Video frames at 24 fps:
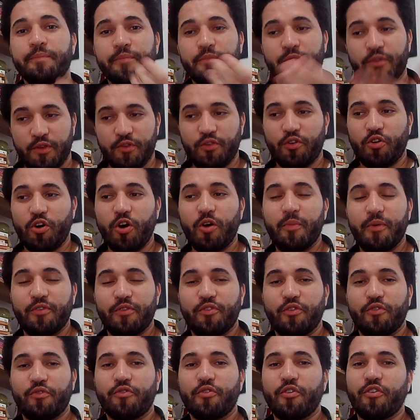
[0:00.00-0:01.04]
in the comments,
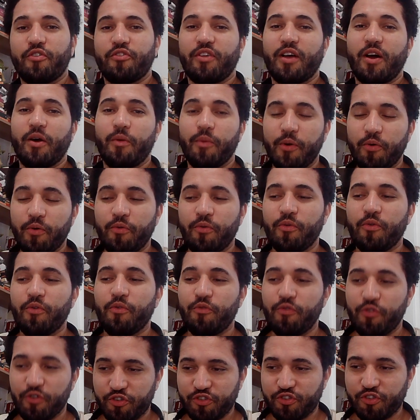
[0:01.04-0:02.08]
of course, I will
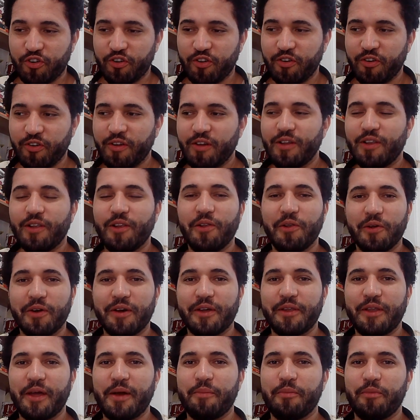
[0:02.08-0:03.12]
for sure look
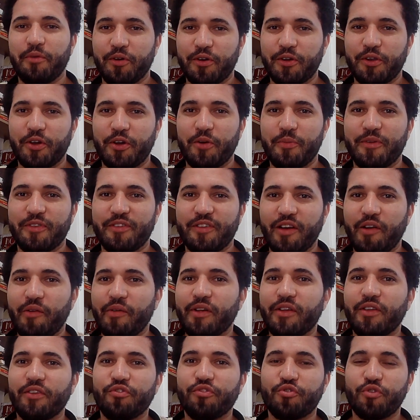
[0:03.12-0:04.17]
at them, look at the
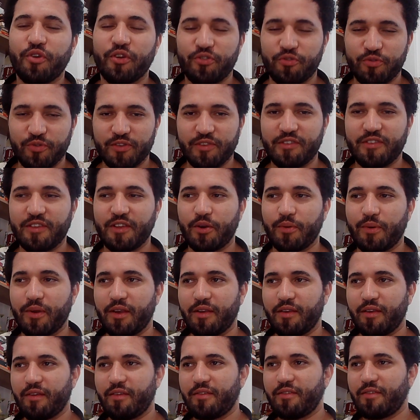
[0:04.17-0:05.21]
commentary and try to understand what
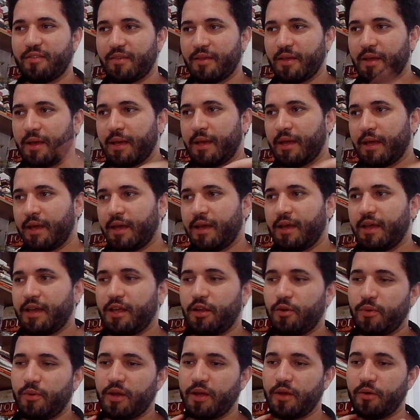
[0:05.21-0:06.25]
it is.
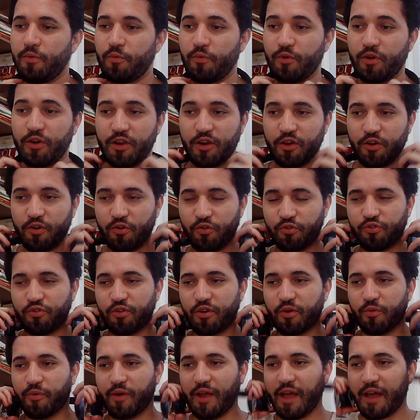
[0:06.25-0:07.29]
Anyway, we're gonna go to the
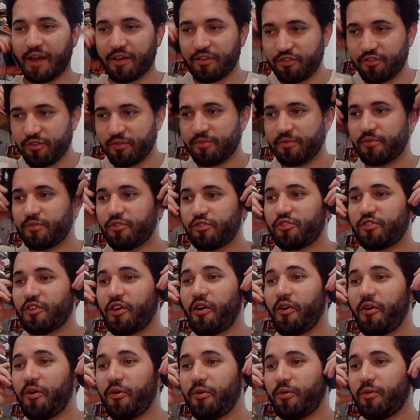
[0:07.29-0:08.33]
reaction.
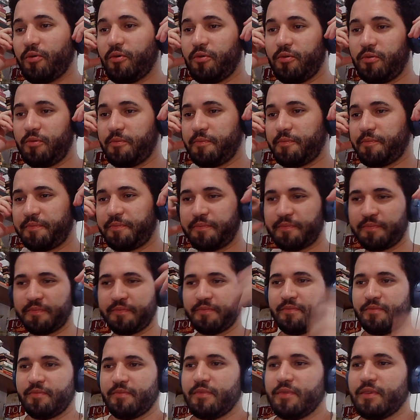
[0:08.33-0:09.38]
So
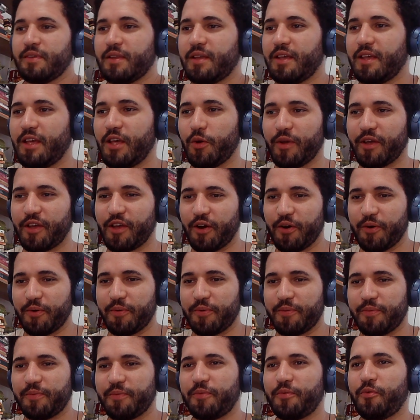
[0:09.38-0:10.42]
here we go,
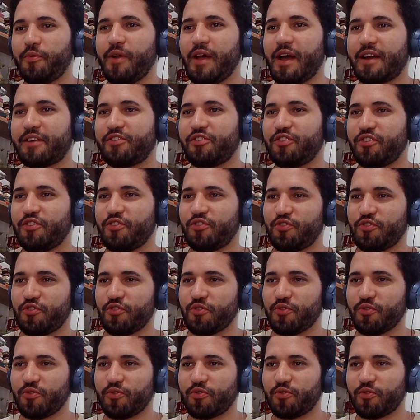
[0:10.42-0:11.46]
reacting
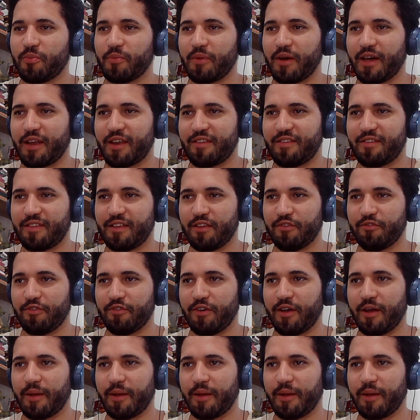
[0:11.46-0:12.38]
to Tumhare Siva.